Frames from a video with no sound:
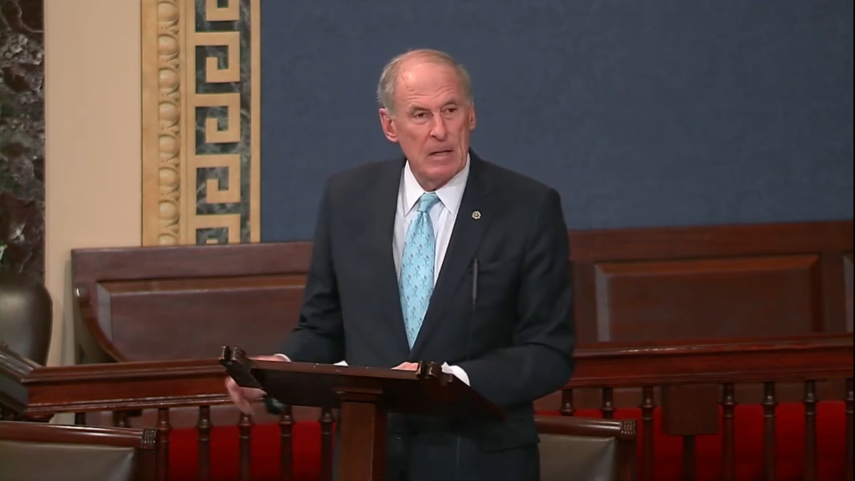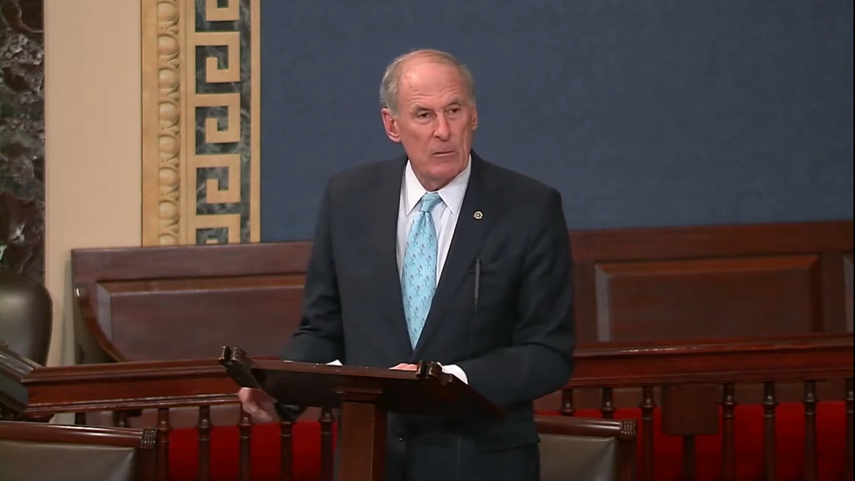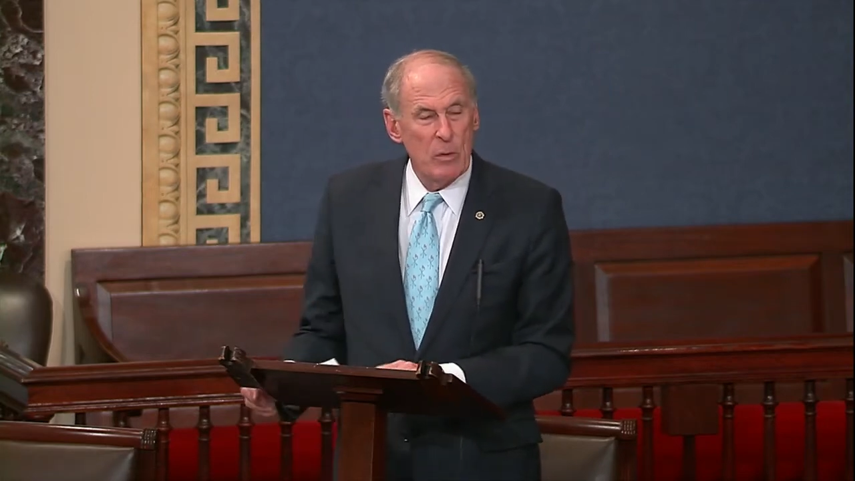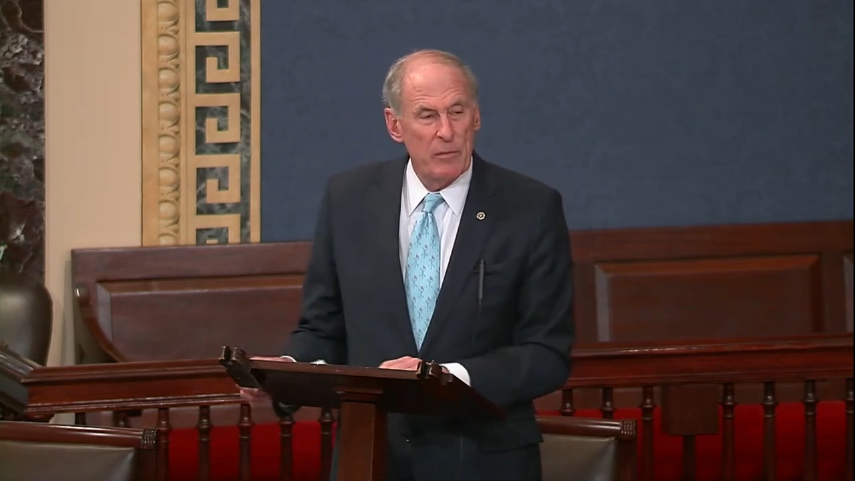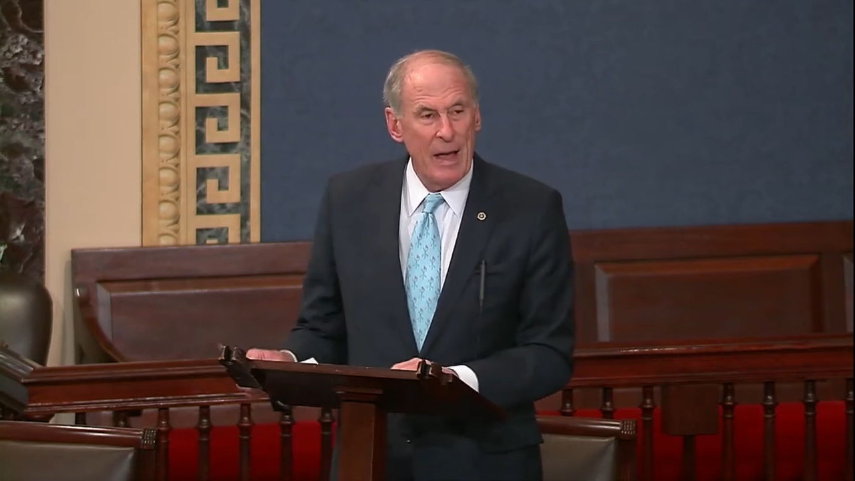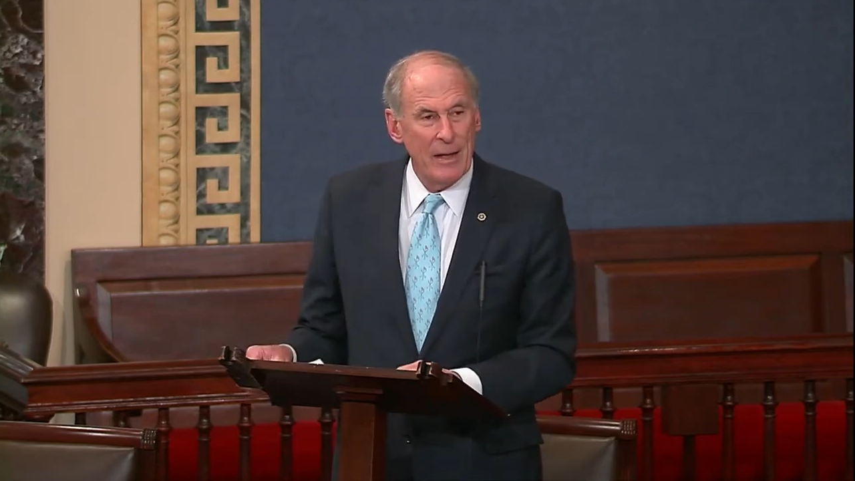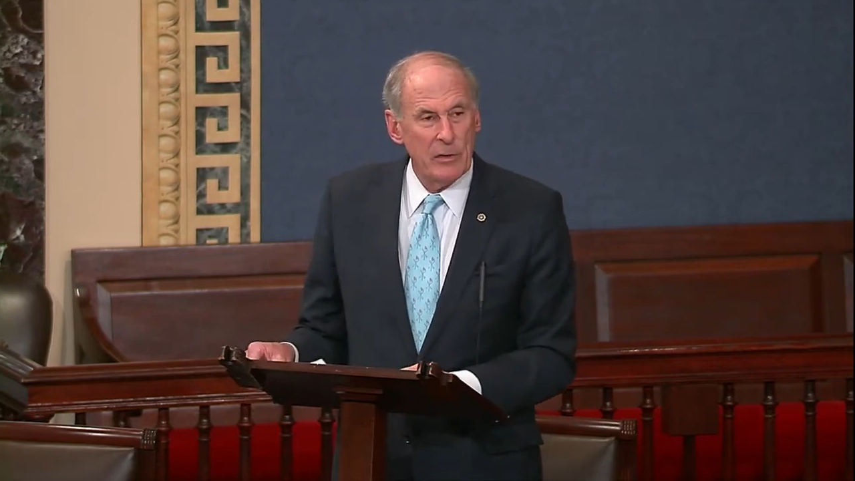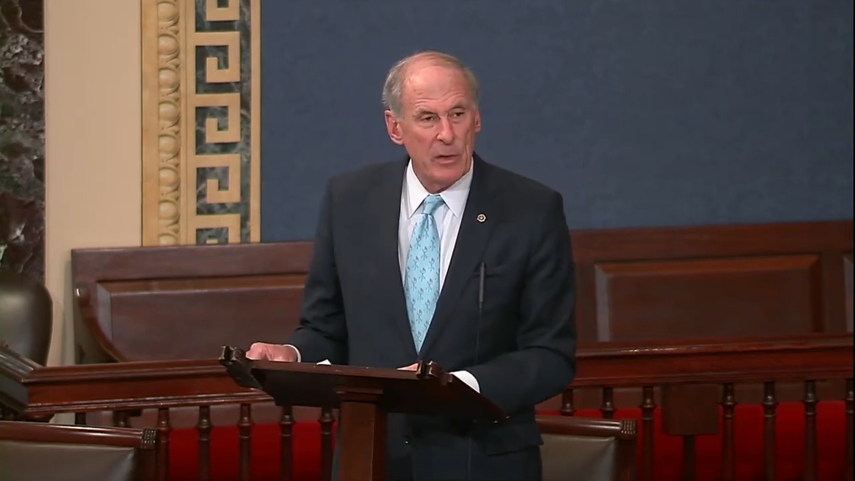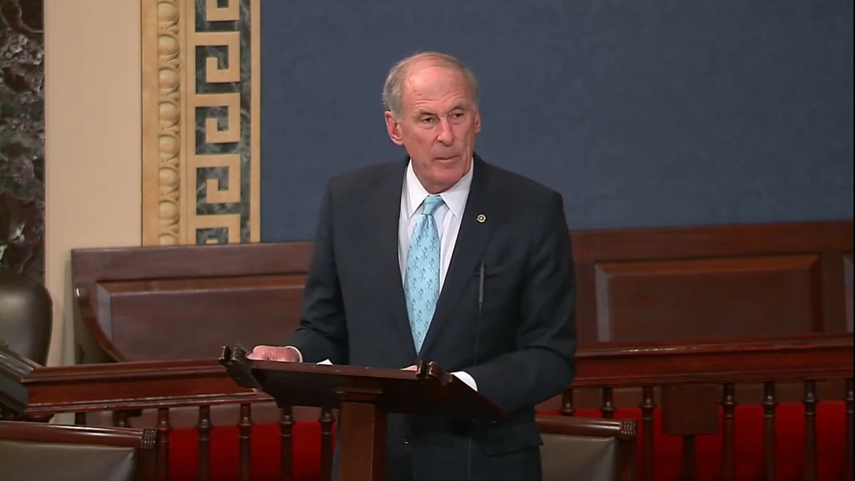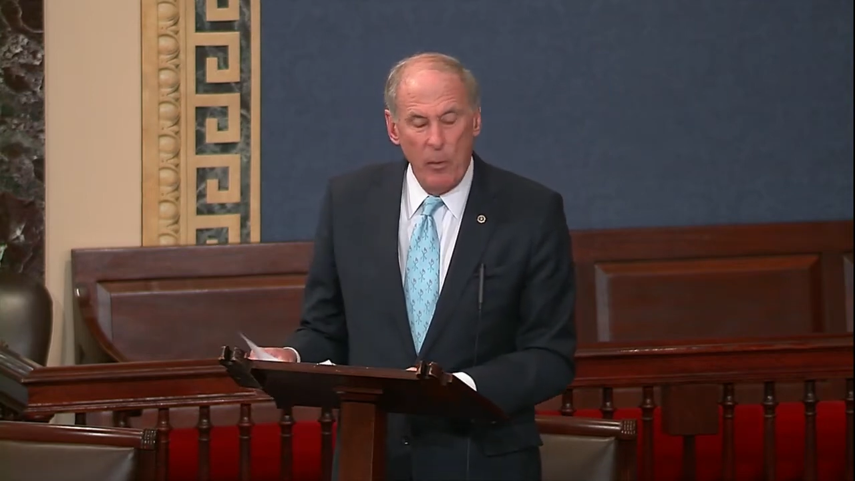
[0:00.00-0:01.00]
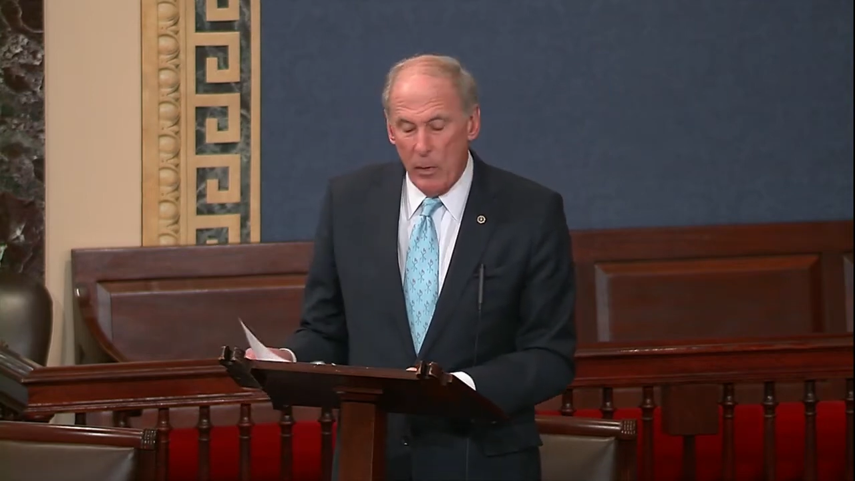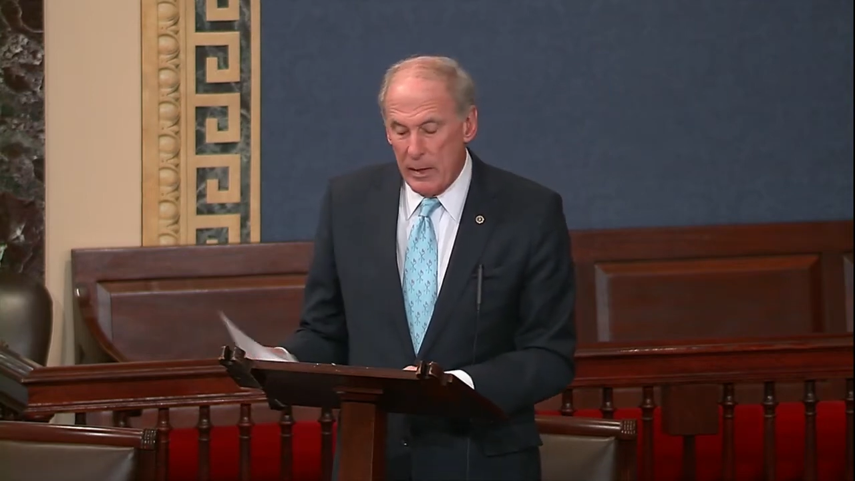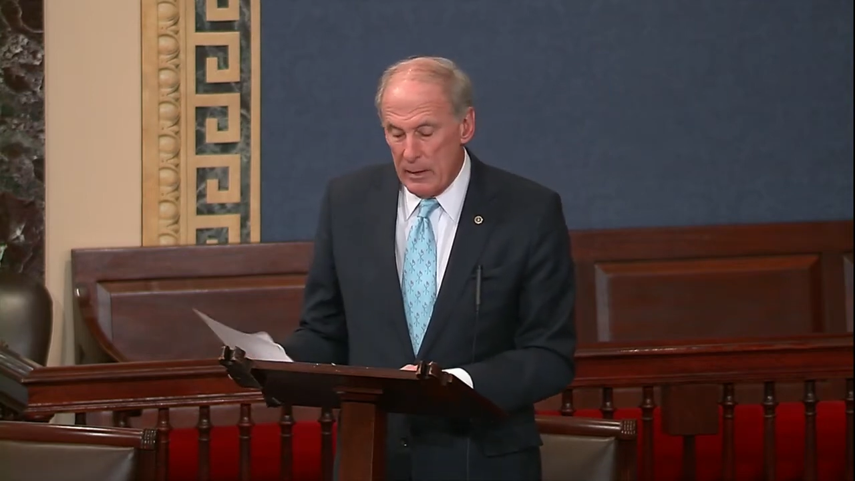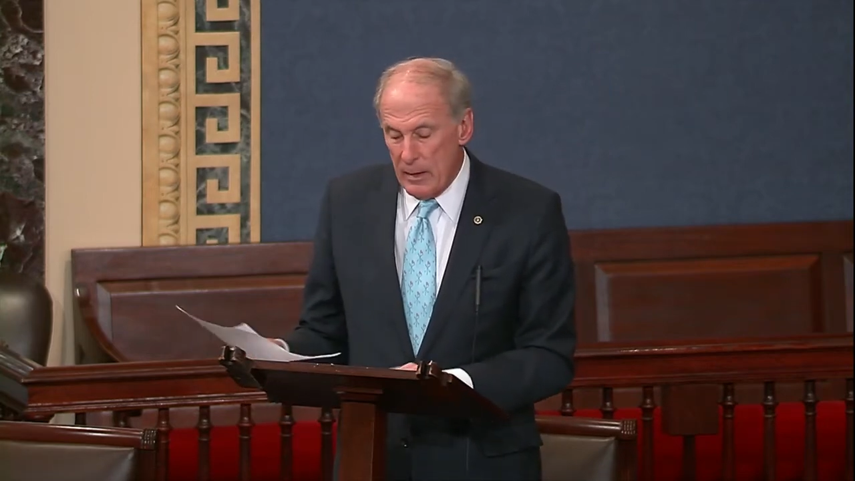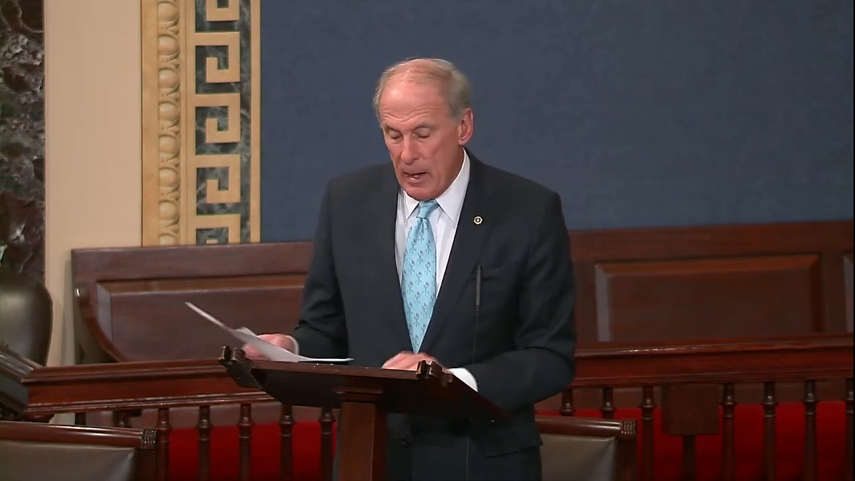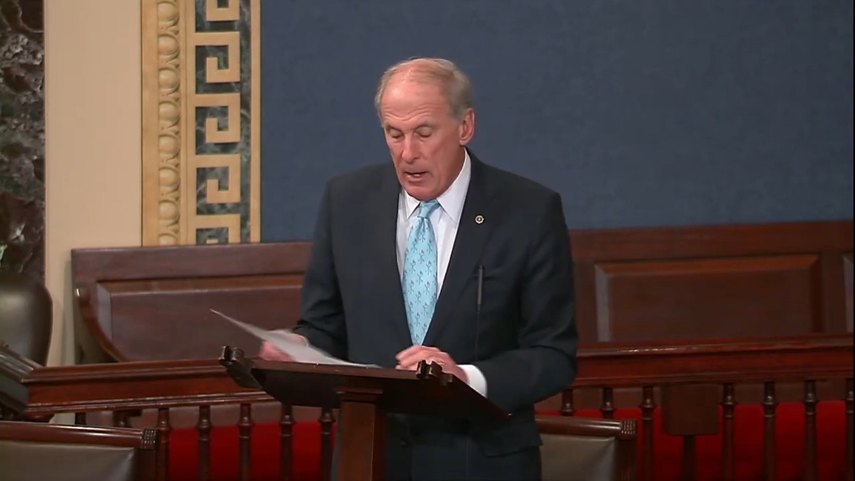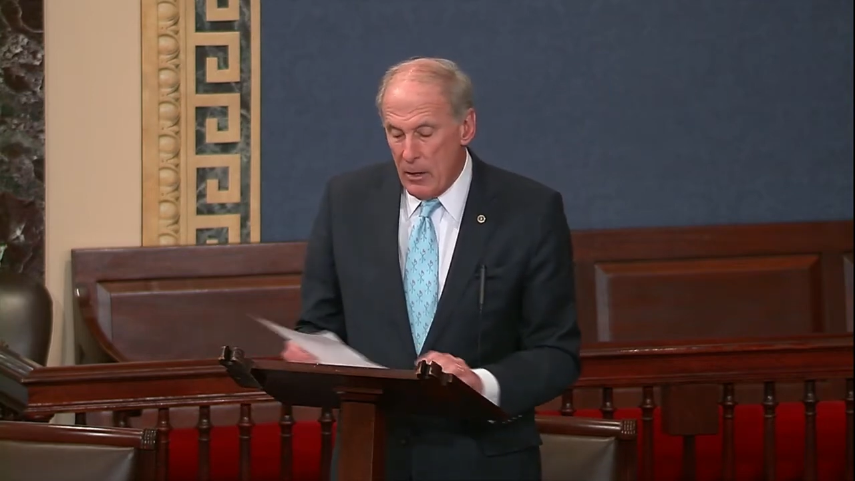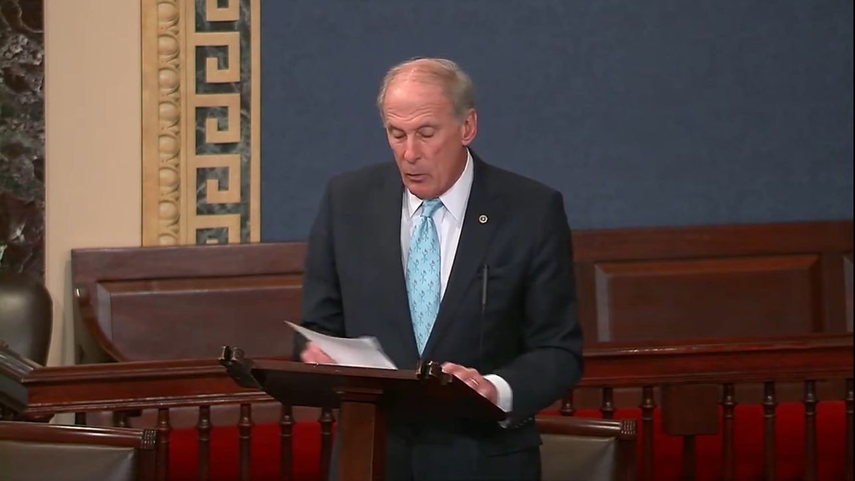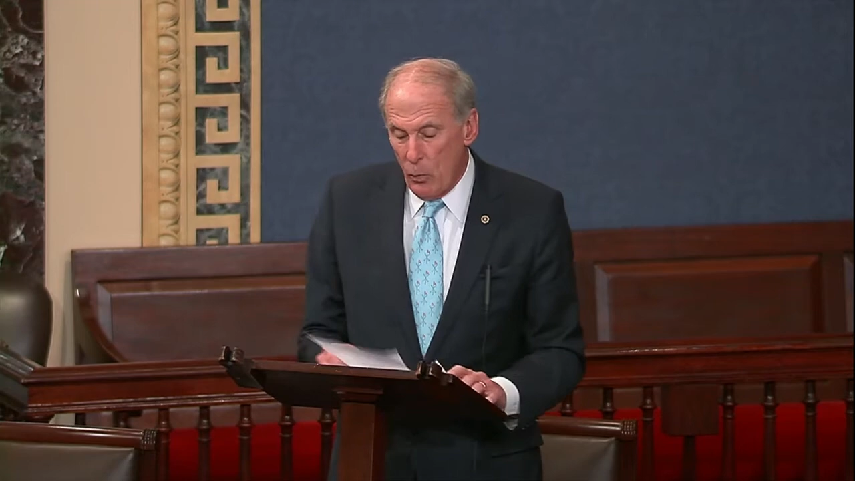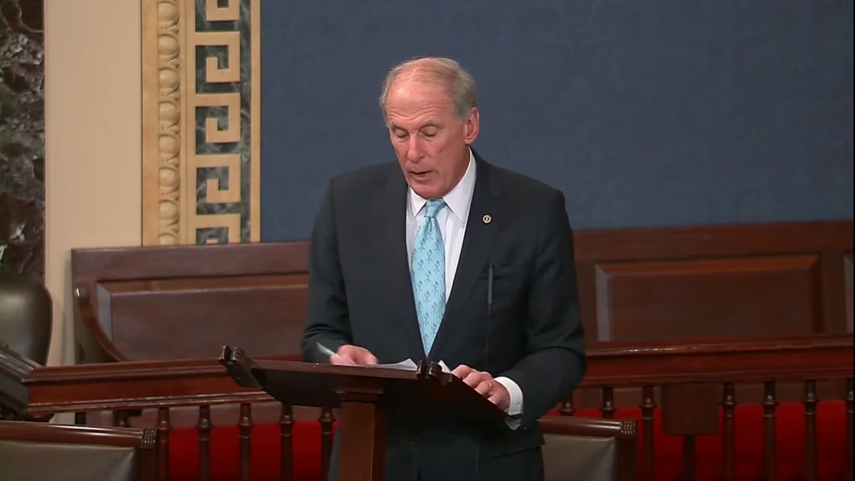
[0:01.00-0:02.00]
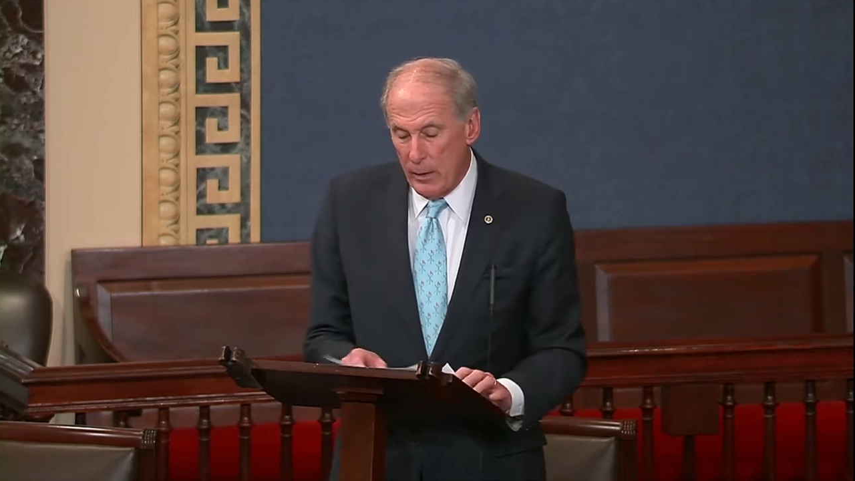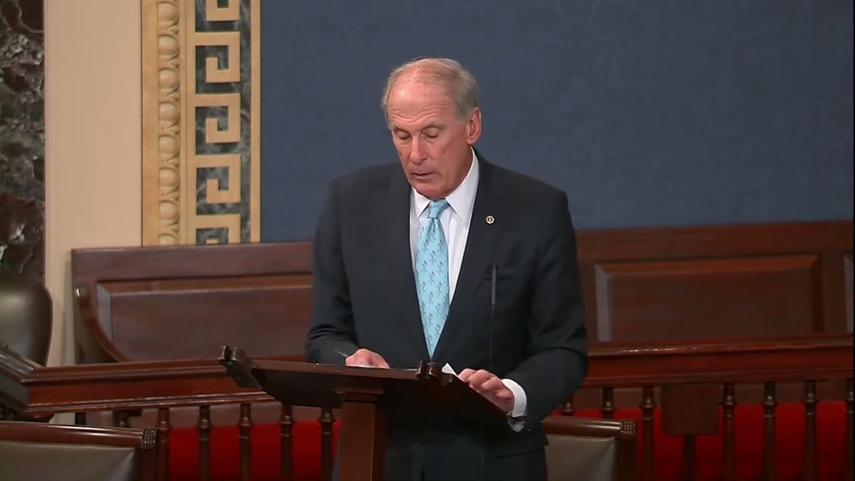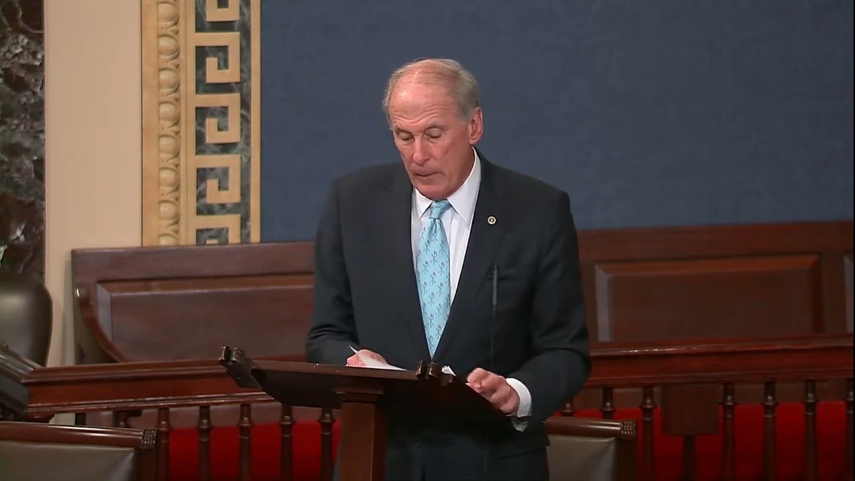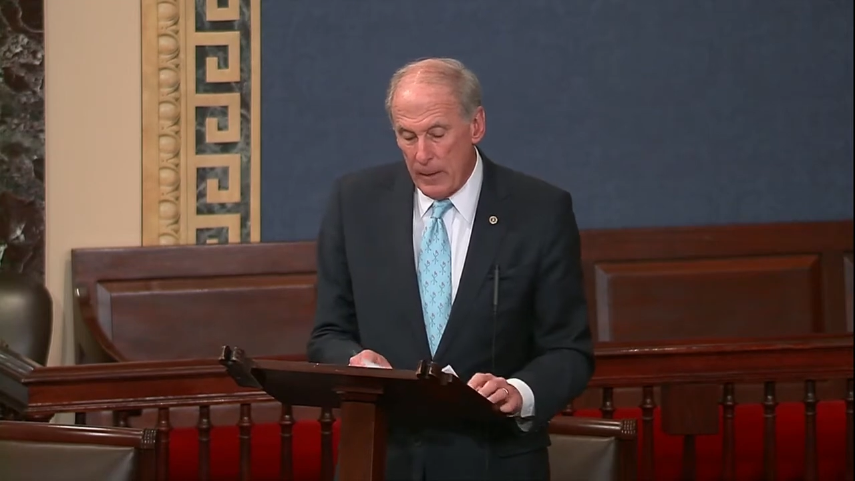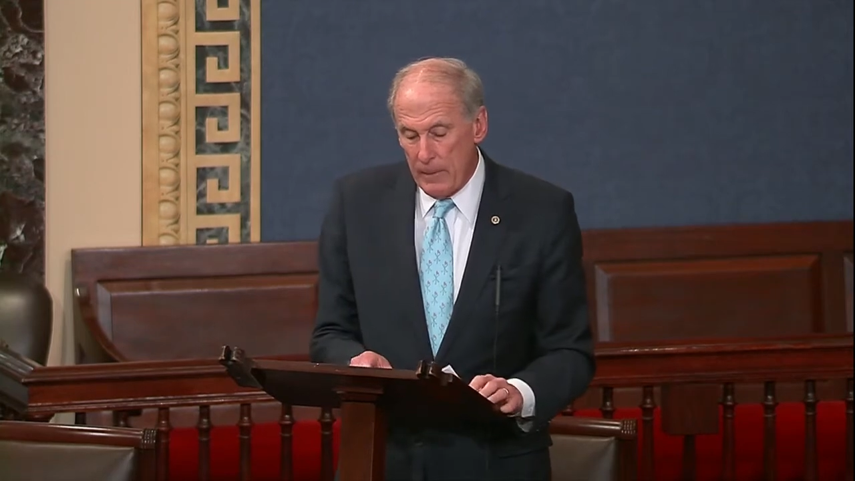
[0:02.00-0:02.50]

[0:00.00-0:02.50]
we've gotten to the point where